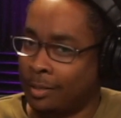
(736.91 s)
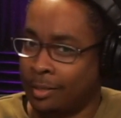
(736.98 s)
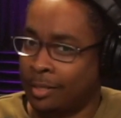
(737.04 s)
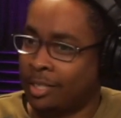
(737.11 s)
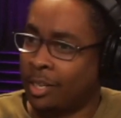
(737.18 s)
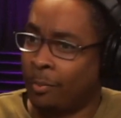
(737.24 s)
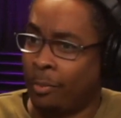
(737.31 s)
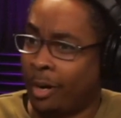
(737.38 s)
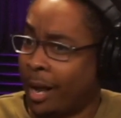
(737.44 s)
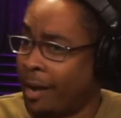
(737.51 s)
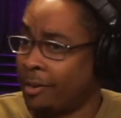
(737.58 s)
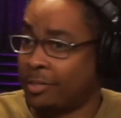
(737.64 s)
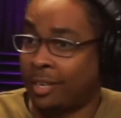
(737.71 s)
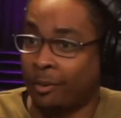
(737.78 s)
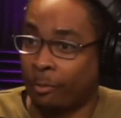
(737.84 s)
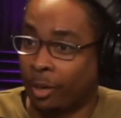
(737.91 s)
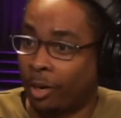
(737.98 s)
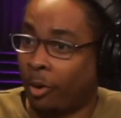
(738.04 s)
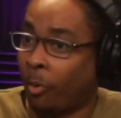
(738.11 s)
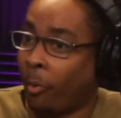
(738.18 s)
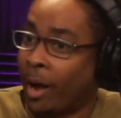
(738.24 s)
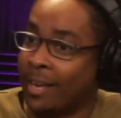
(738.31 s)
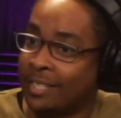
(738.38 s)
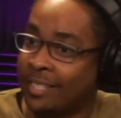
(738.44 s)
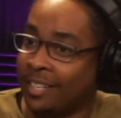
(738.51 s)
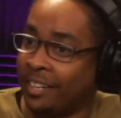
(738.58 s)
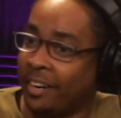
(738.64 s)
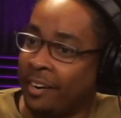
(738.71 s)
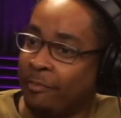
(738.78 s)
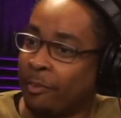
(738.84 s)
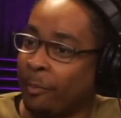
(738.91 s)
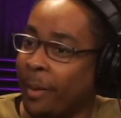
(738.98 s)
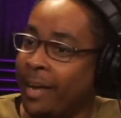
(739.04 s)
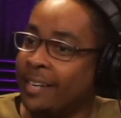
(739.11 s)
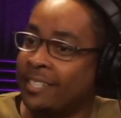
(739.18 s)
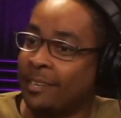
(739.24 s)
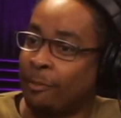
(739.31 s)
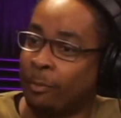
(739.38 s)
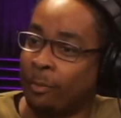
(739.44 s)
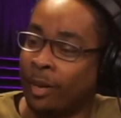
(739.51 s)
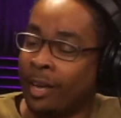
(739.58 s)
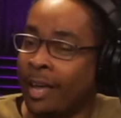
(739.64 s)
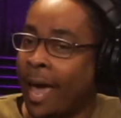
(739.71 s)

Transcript: someone else can request your information,